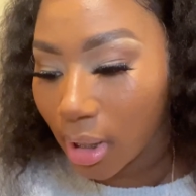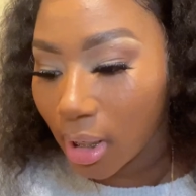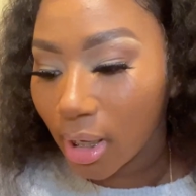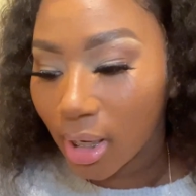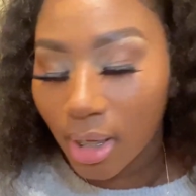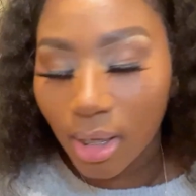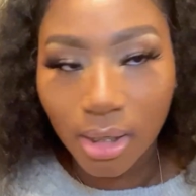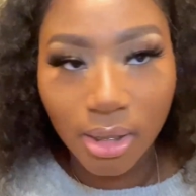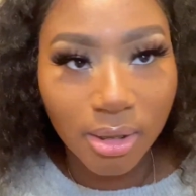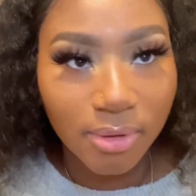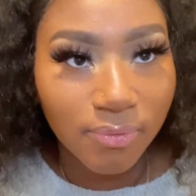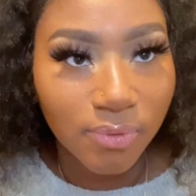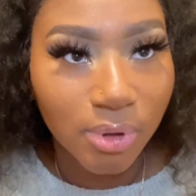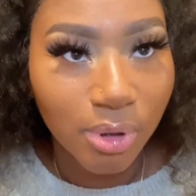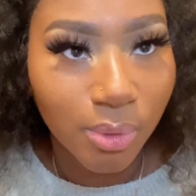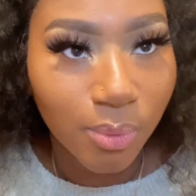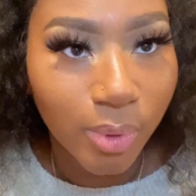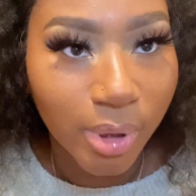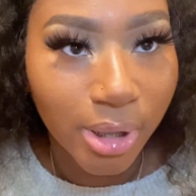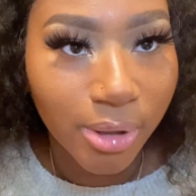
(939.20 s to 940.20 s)
And if you're
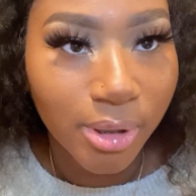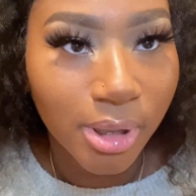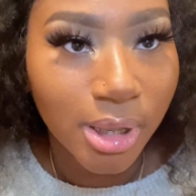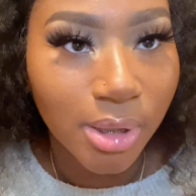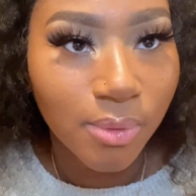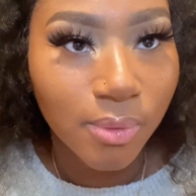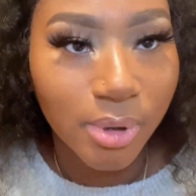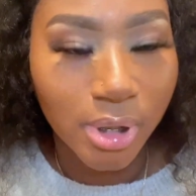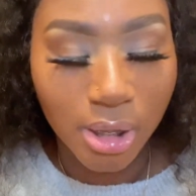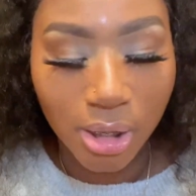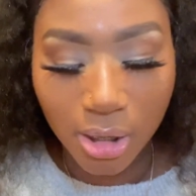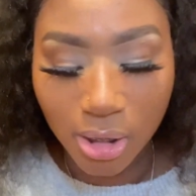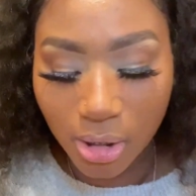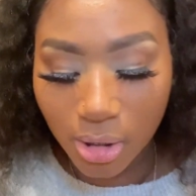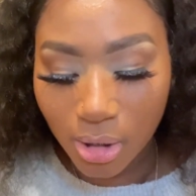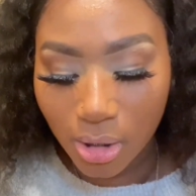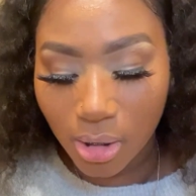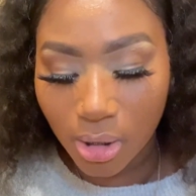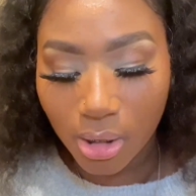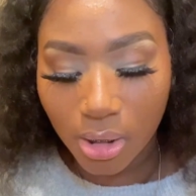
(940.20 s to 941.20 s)
wearing a wig,
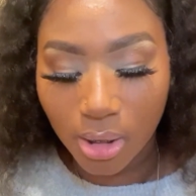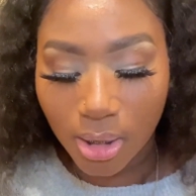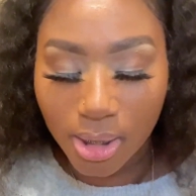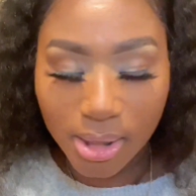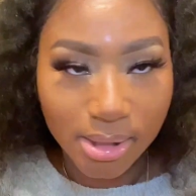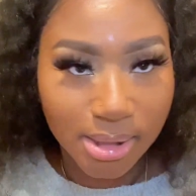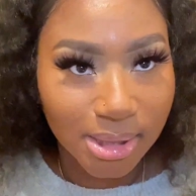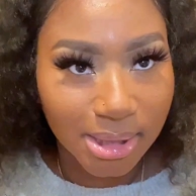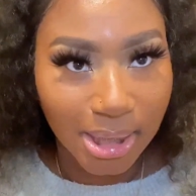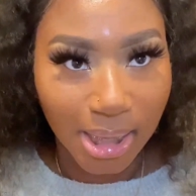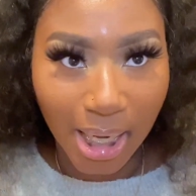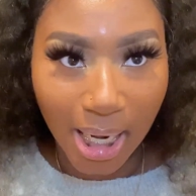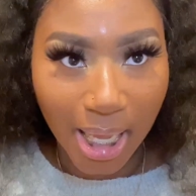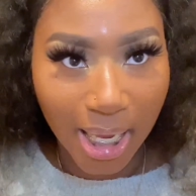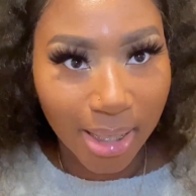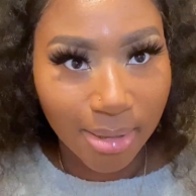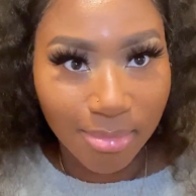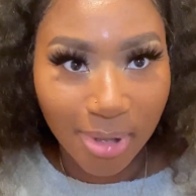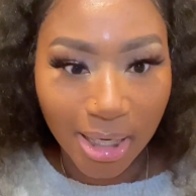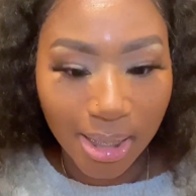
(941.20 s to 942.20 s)

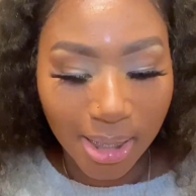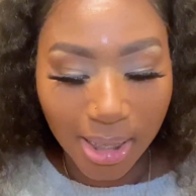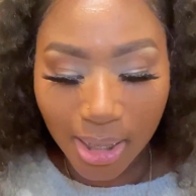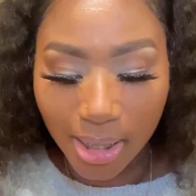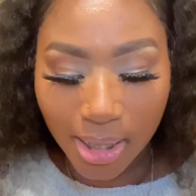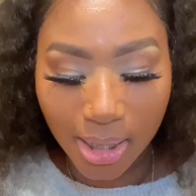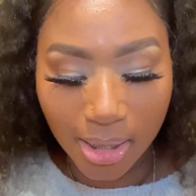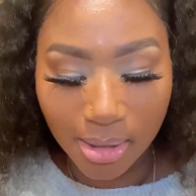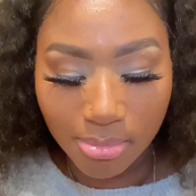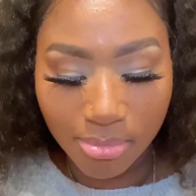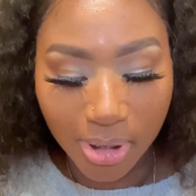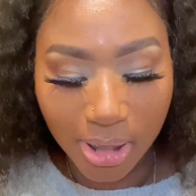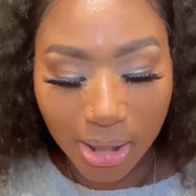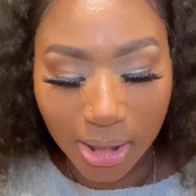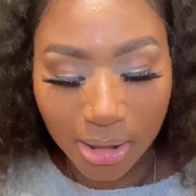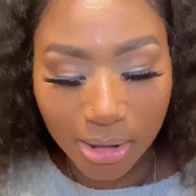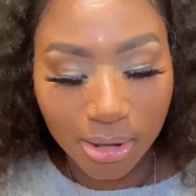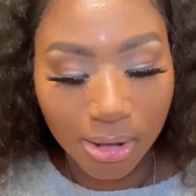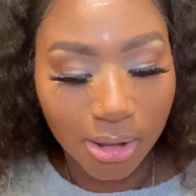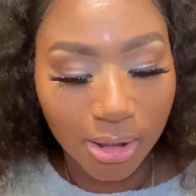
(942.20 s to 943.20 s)
slide back that
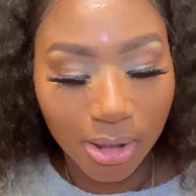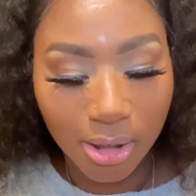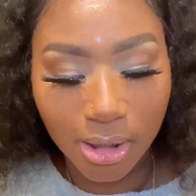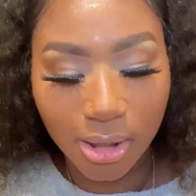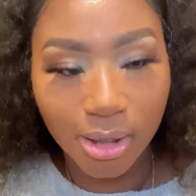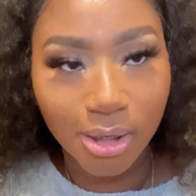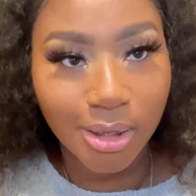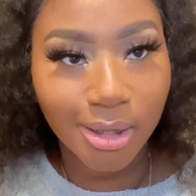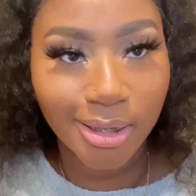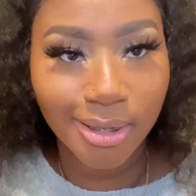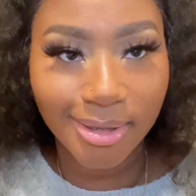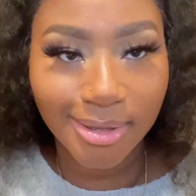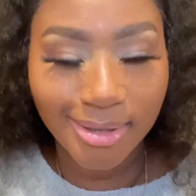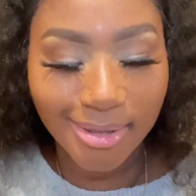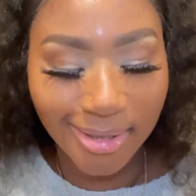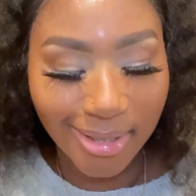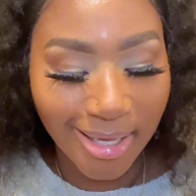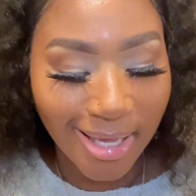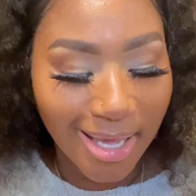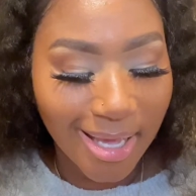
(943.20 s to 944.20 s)
headband.
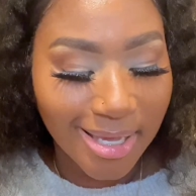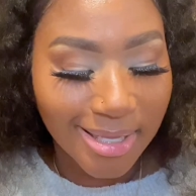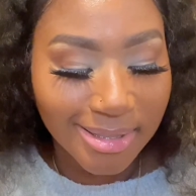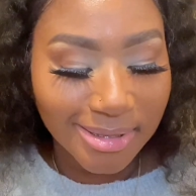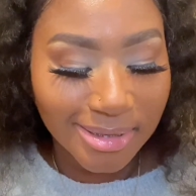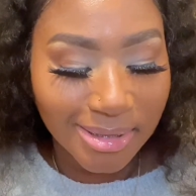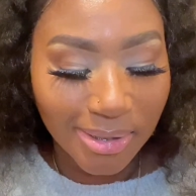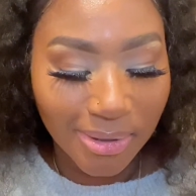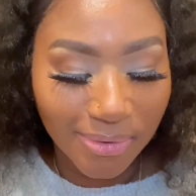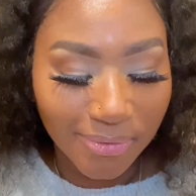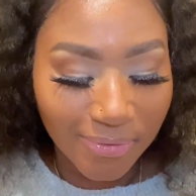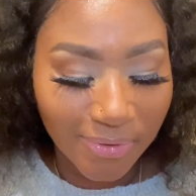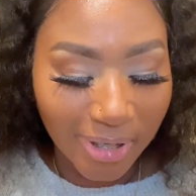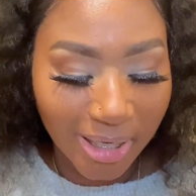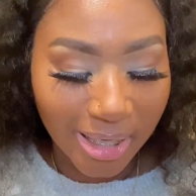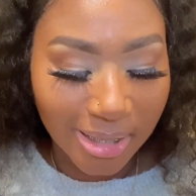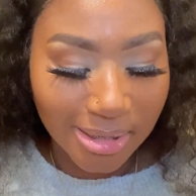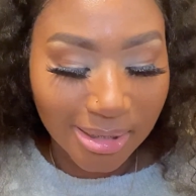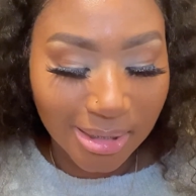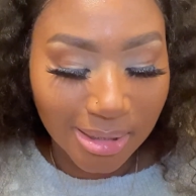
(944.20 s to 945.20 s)
Don't
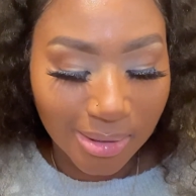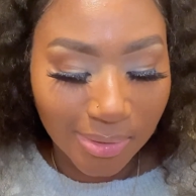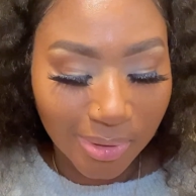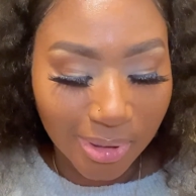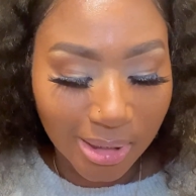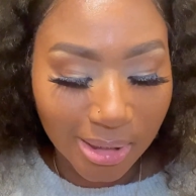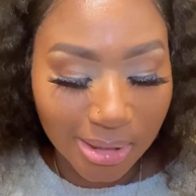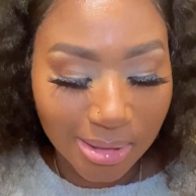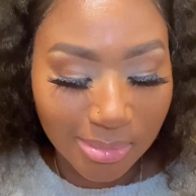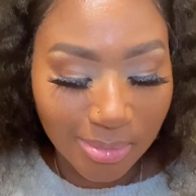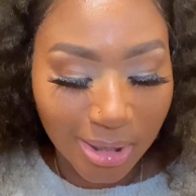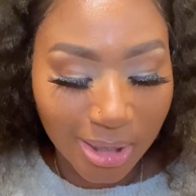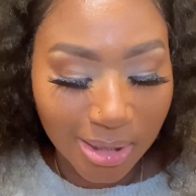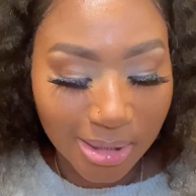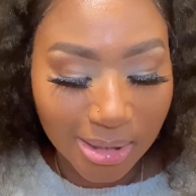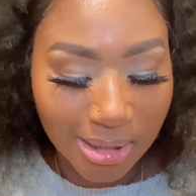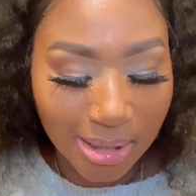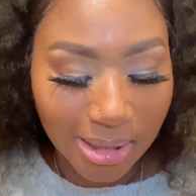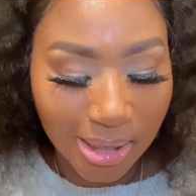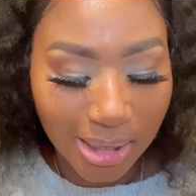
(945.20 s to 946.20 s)
forget to do it because
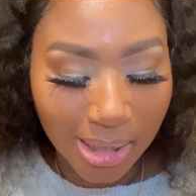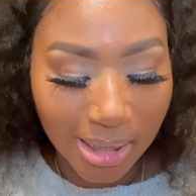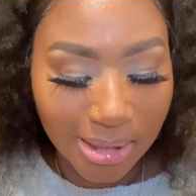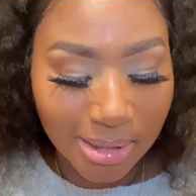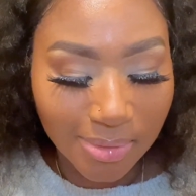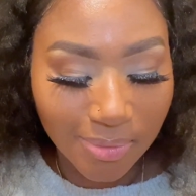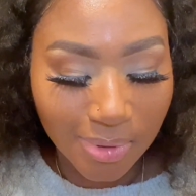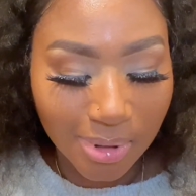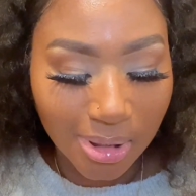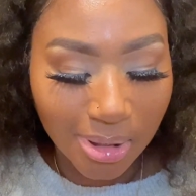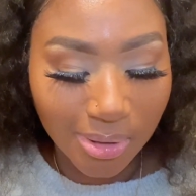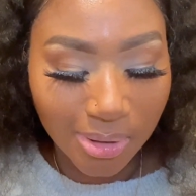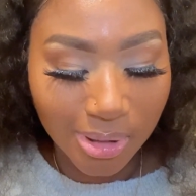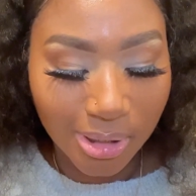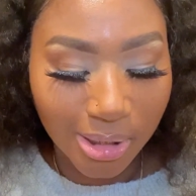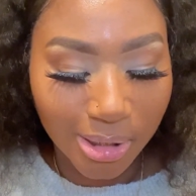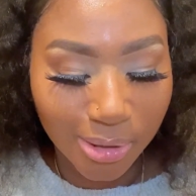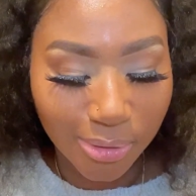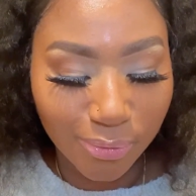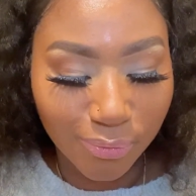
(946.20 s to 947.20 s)
your lace will look
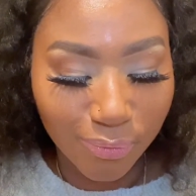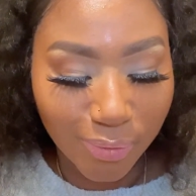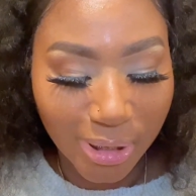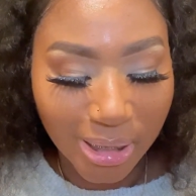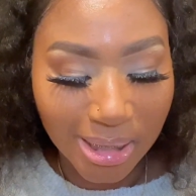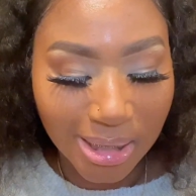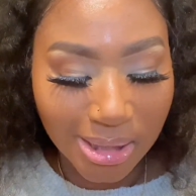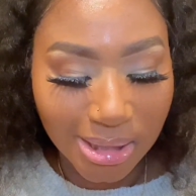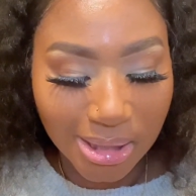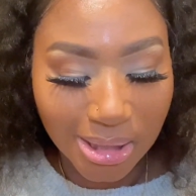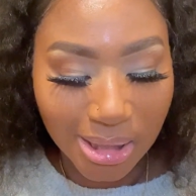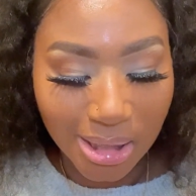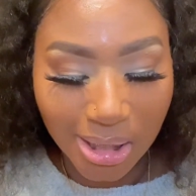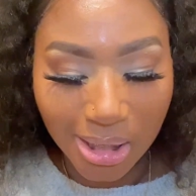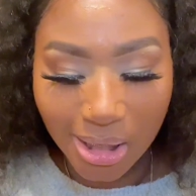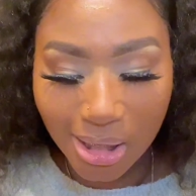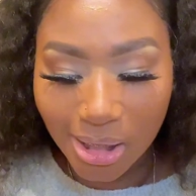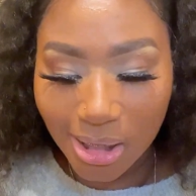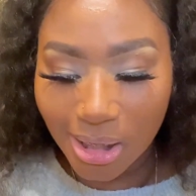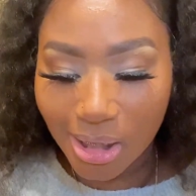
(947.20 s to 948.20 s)

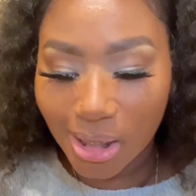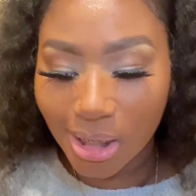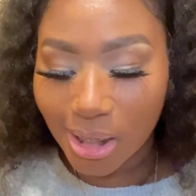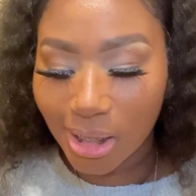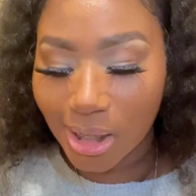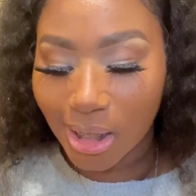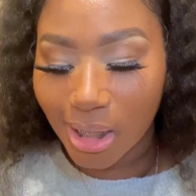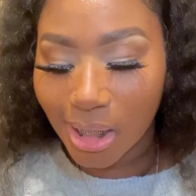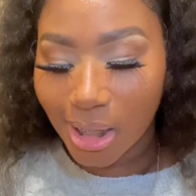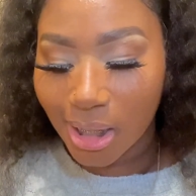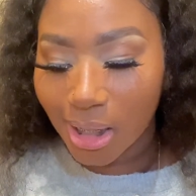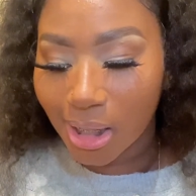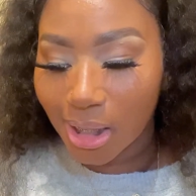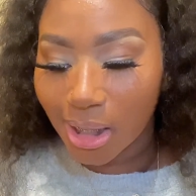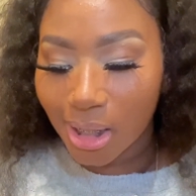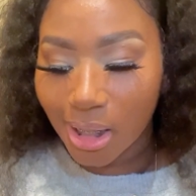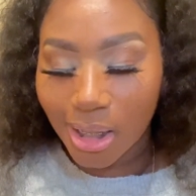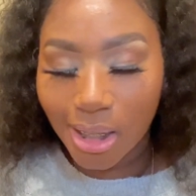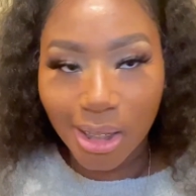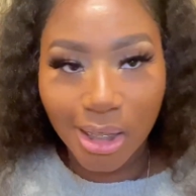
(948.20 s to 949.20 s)
crazy.
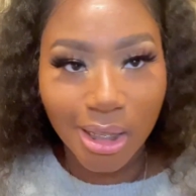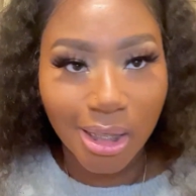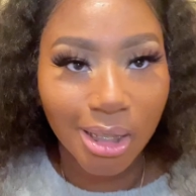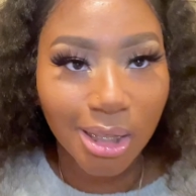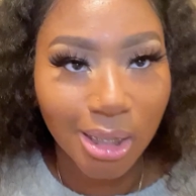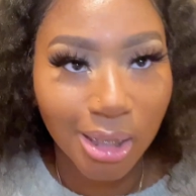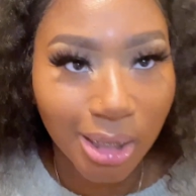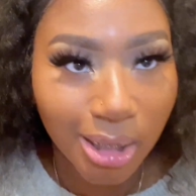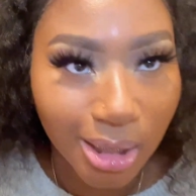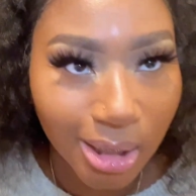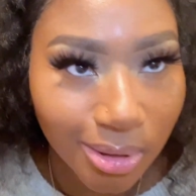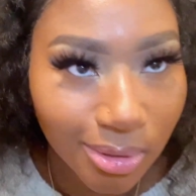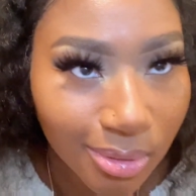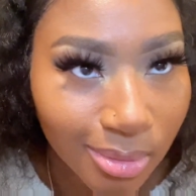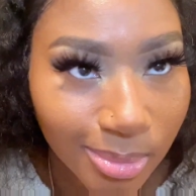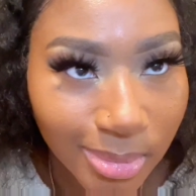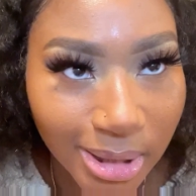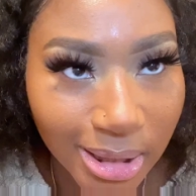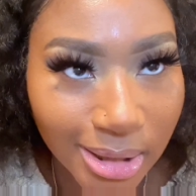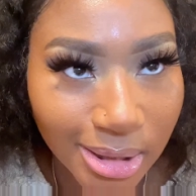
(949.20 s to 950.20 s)
I hope
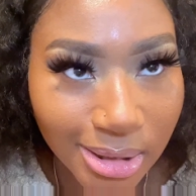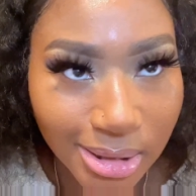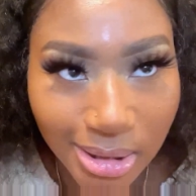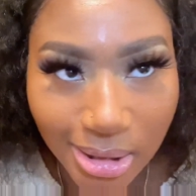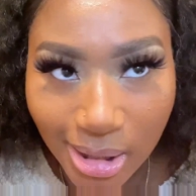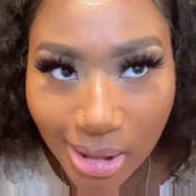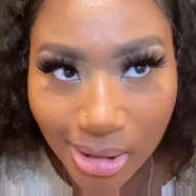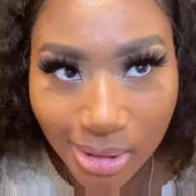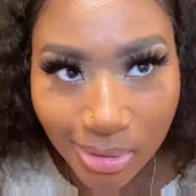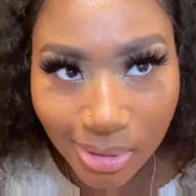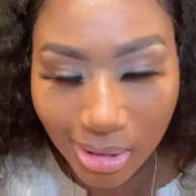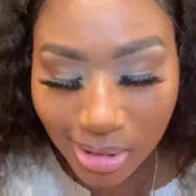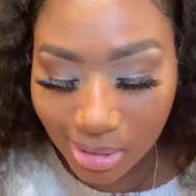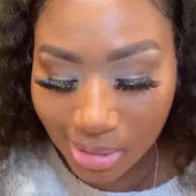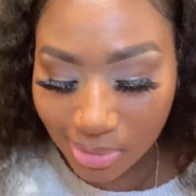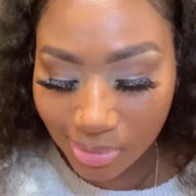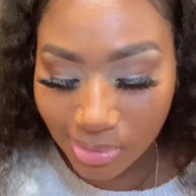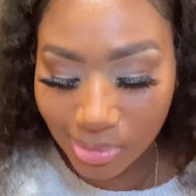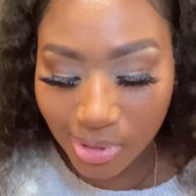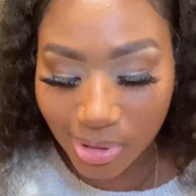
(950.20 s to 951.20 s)
mine is not looking
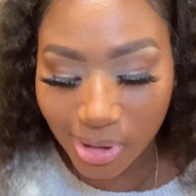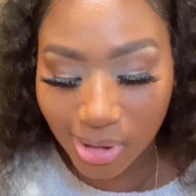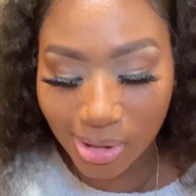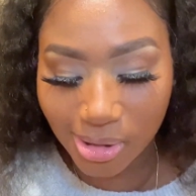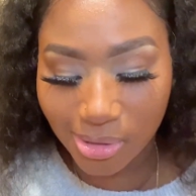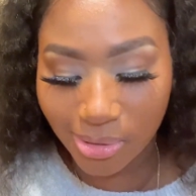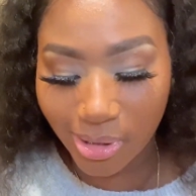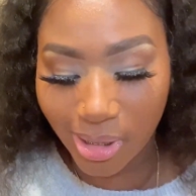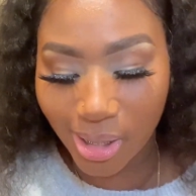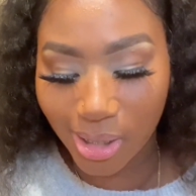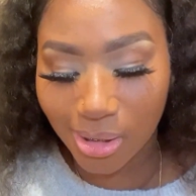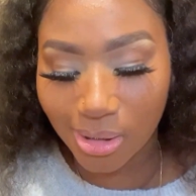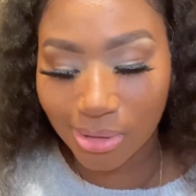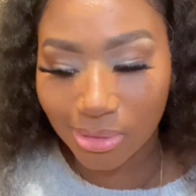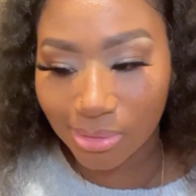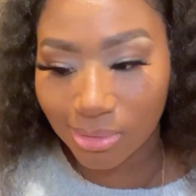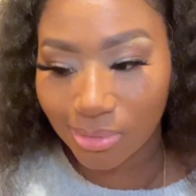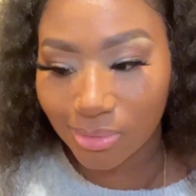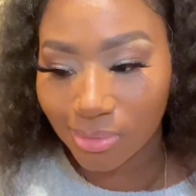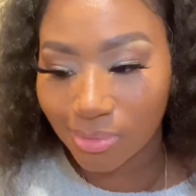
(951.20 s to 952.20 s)
too crazy right
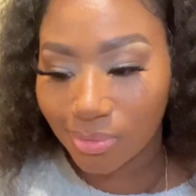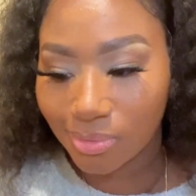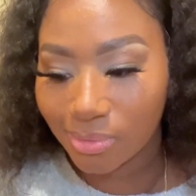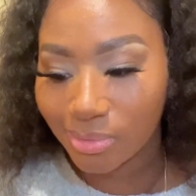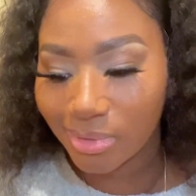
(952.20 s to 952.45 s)
now.